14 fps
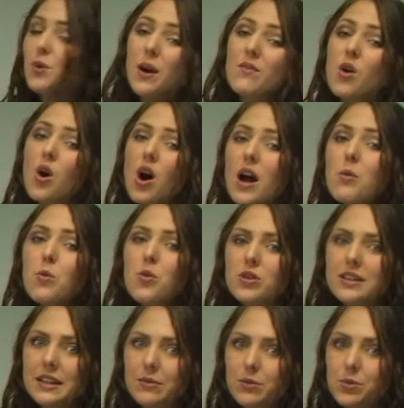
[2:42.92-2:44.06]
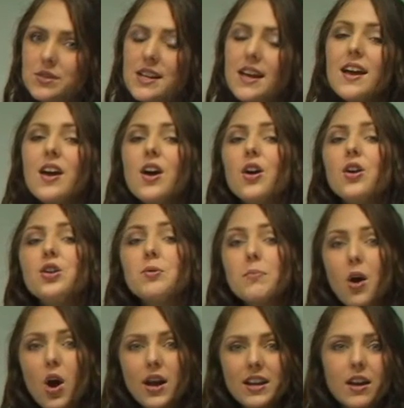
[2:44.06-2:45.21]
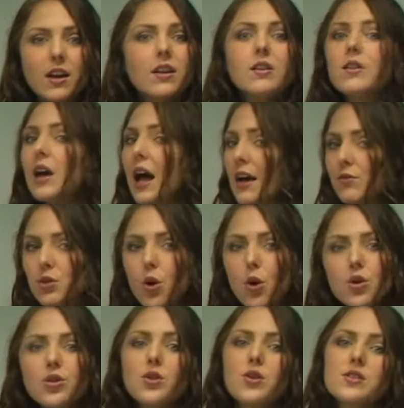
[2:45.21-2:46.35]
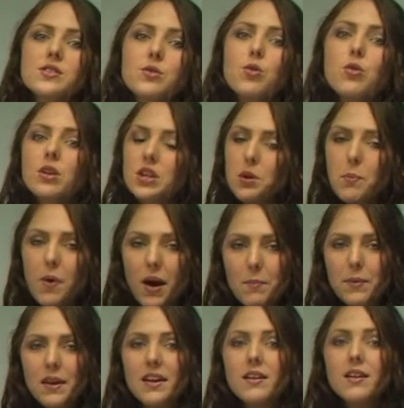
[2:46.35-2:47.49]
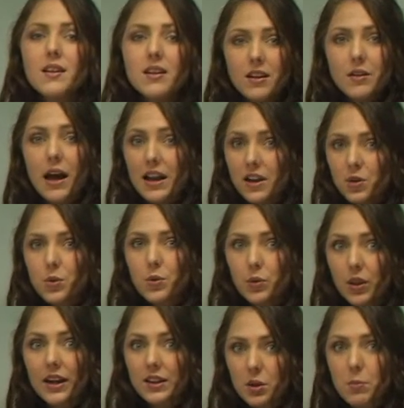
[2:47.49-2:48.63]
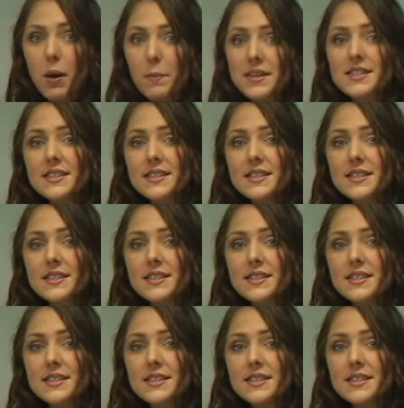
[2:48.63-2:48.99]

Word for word: you have high water levels, you might have no thirst at all and you might be adequate, like you might be